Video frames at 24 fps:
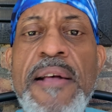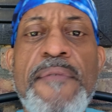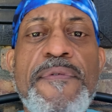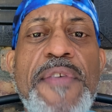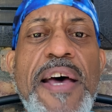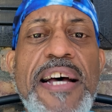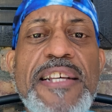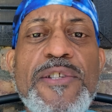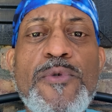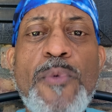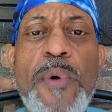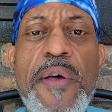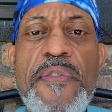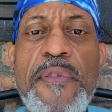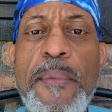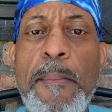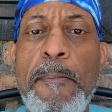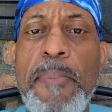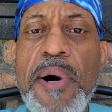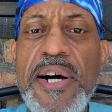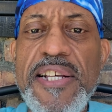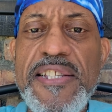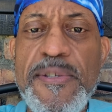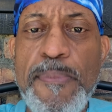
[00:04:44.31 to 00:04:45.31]
That's where the
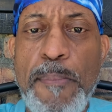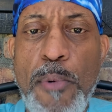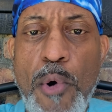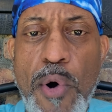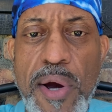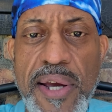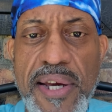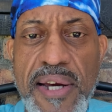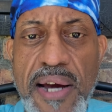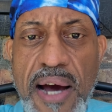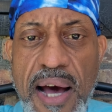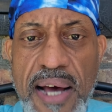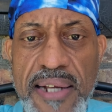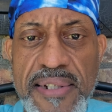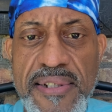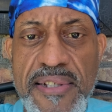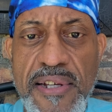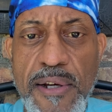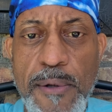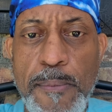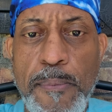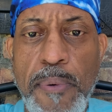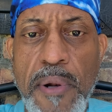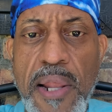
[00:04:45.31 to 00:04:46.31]
bus boycott
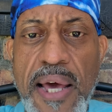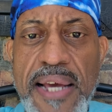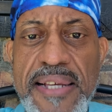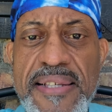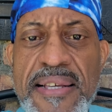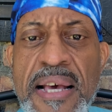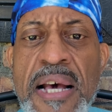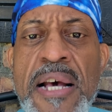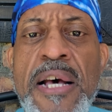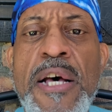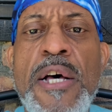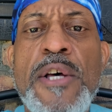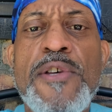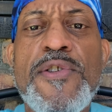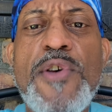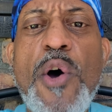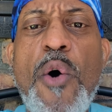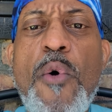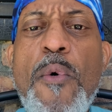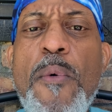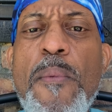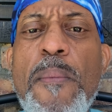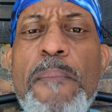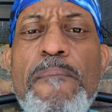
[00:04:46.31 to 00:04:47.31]
took place.
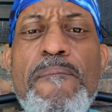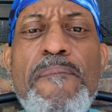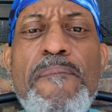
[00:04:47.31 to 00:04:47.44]
So